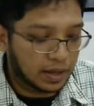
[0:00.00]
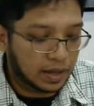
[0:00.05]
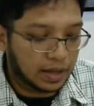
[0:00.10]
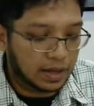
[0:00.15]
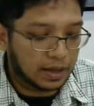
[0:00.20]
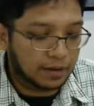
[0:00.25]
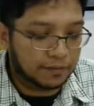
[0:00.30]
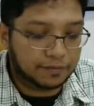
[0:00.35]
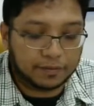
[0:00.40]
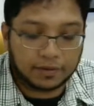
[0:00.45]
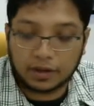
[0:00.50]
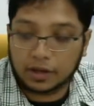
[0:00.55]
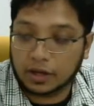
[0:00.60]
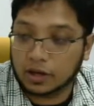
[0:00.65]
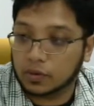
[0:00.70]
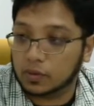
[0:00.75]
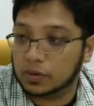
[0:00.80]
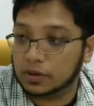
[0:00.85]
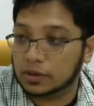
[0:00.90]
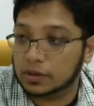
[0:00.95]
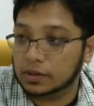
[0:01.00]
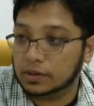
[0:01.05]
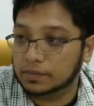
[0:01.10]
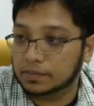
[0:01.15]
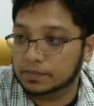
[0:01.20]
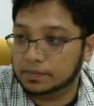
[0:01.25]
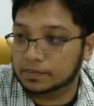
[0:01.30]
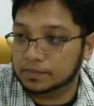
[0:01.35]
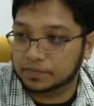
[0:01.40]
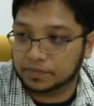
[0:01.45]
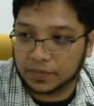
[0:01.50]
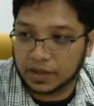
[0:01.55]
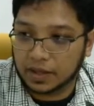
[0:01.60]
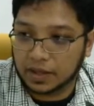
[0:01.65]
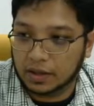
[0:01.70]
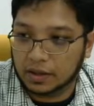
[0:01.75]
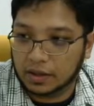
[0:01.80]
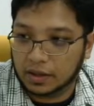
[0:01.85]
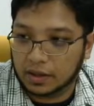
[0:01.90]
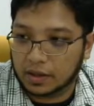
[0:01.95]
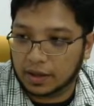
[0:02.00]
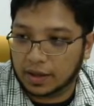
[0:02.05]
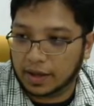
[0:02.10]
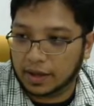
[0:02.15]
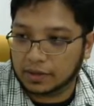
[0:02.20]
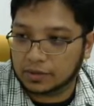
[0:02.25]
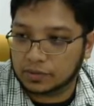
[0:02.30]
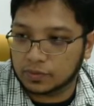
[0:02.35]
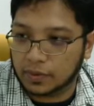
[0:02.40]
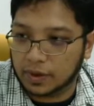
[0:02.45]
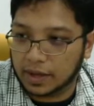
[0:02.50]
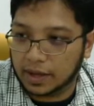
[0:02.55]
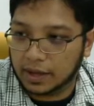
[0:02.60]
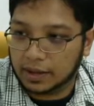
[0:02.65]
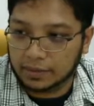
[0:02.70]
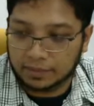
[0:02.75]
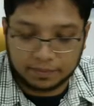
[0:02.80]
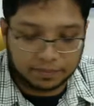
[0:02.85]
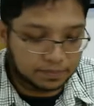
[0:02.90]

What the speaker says: f equal xy